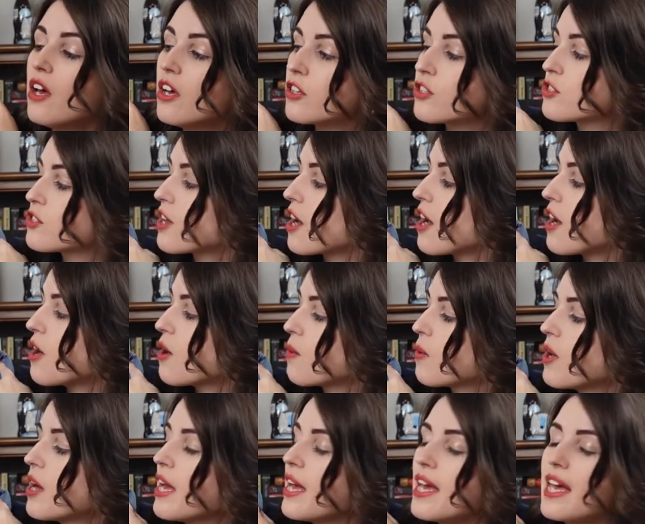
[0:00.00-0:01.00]

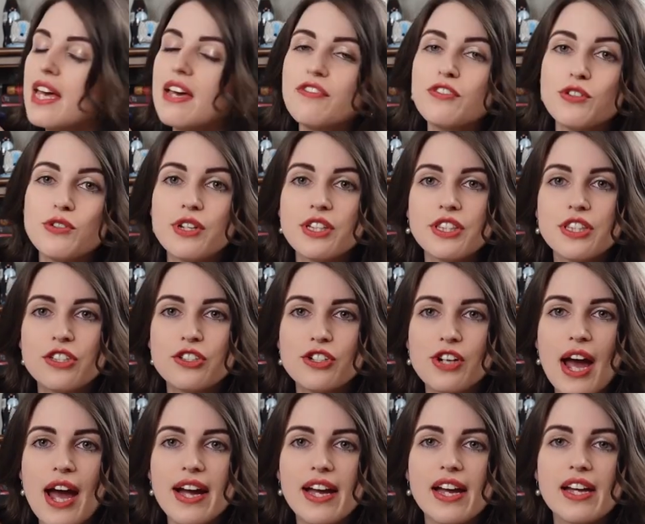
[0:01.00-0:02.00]
So if you get this
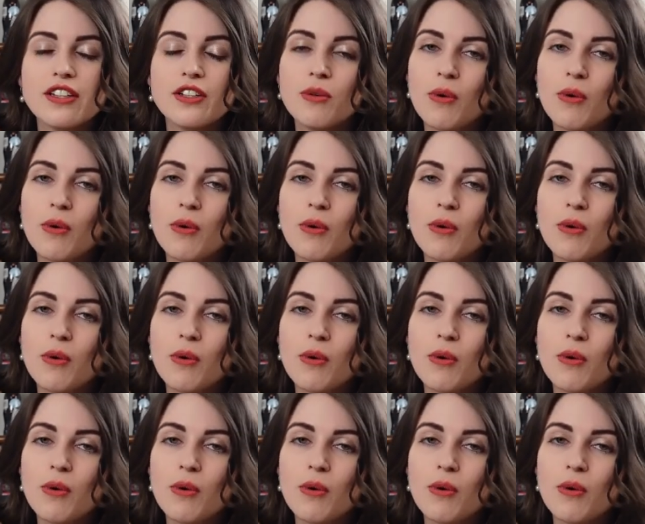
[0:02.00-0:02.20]
jacket,